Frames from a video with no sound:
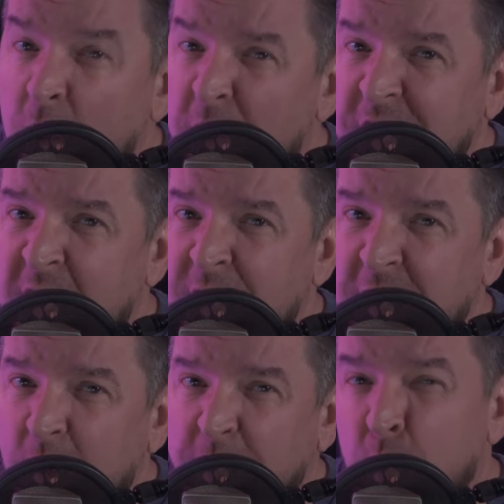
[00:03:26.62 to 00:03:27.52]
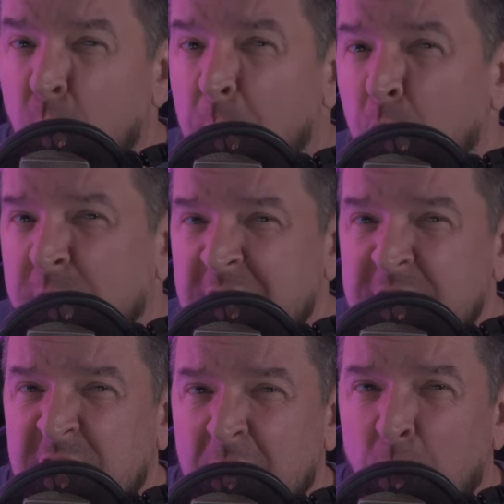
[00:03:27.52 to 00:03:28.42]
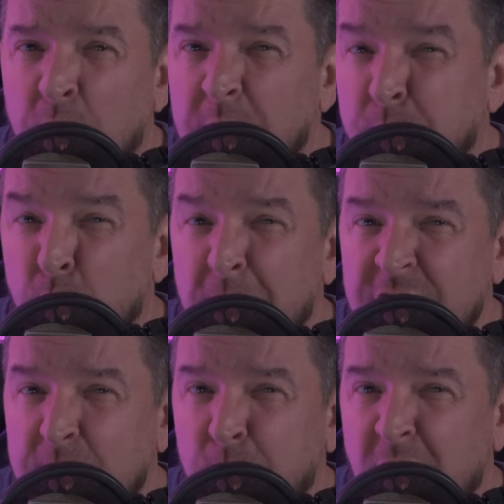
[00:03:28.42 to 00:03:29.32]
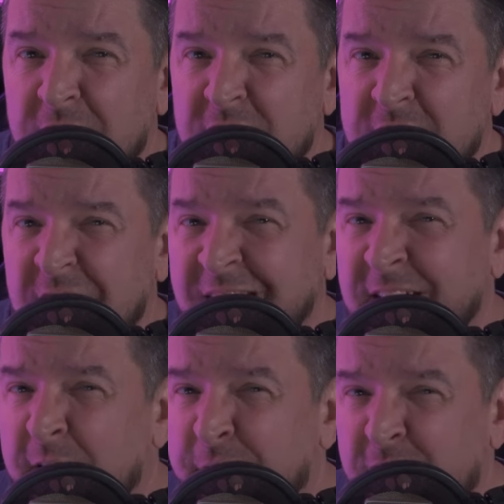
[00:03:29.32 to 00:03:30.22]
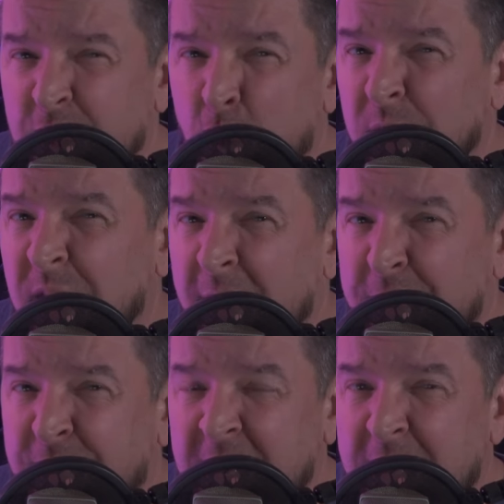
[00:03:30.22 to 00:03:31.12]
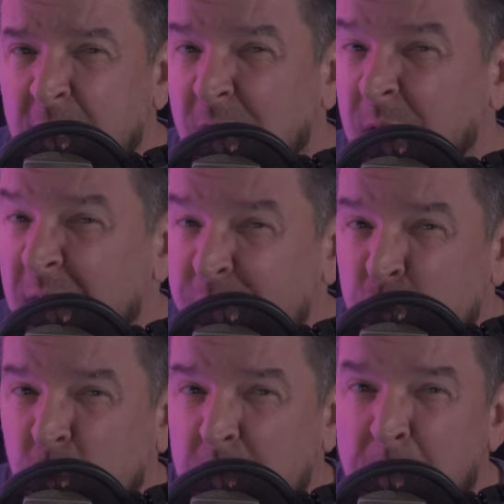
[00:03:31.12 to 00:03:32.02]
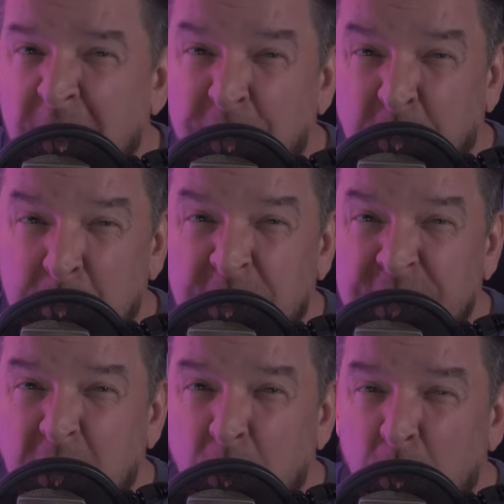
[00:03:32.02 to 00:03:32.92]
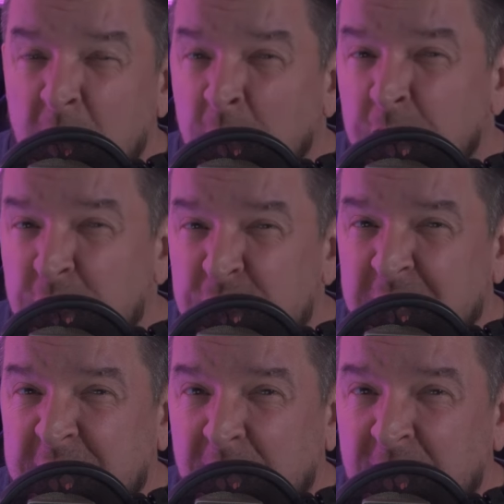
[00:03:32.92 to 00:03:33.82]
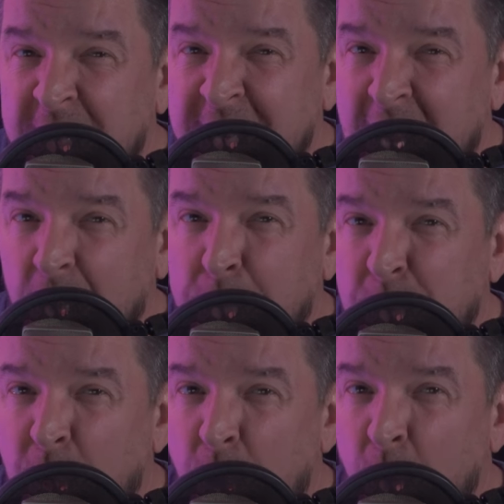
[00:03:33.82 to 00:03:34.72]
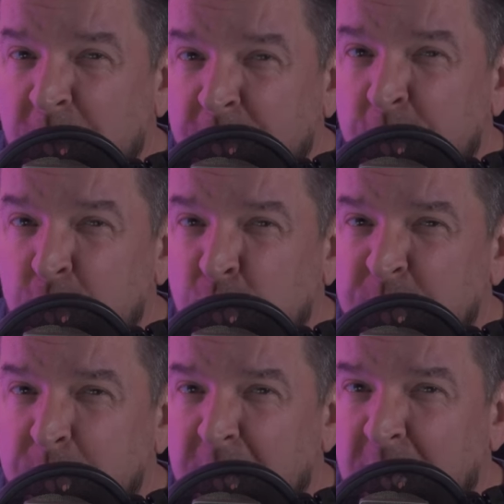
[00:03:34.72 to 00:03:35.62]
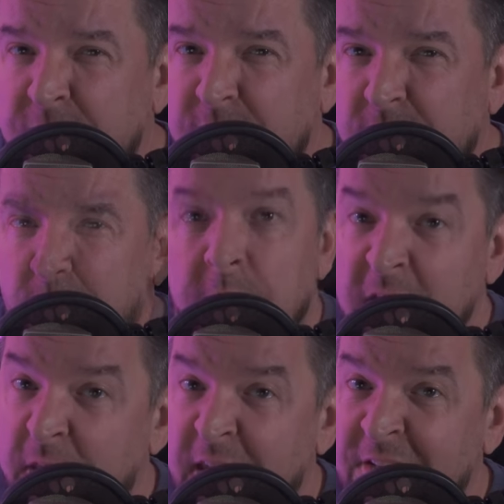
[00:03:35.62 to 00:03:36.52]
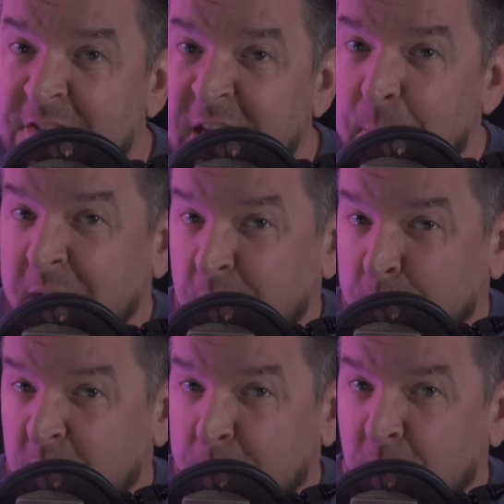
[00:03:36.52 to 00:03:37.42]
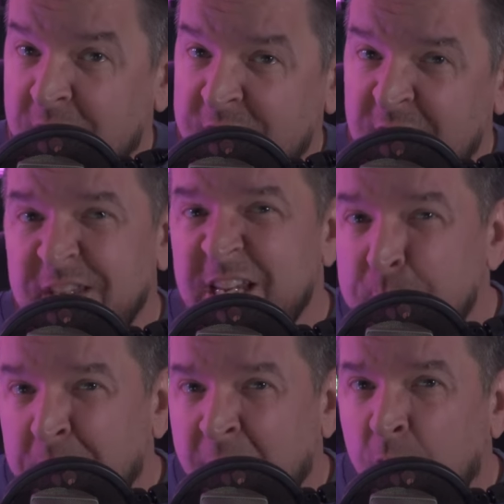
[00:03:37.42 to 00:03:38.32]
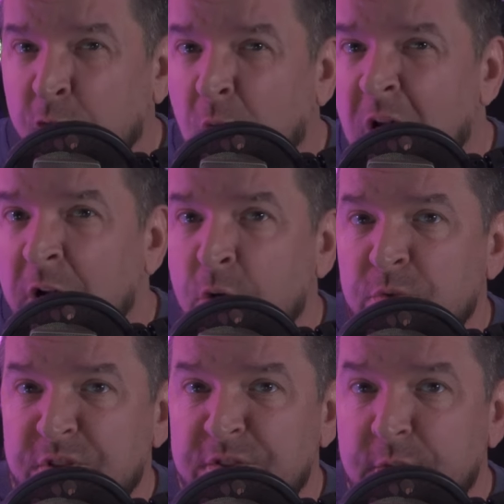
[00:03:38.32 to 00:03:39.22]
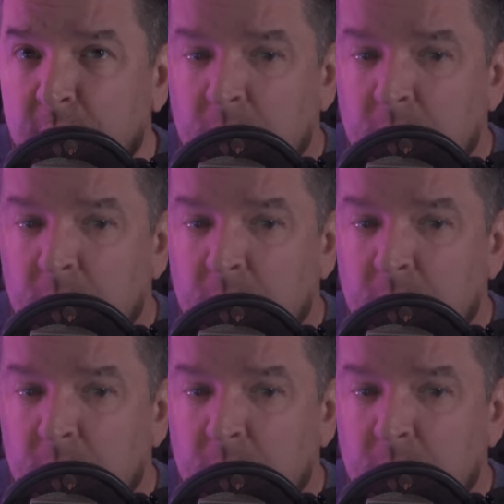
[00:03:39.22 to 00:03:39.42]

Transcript: Now, at the end here, if you want more detail on the brumation process, I did a video, a live stream about 3 months ago. You can check that link out below in the description box. Now, the next step in the breeding process is pairing your hognoses.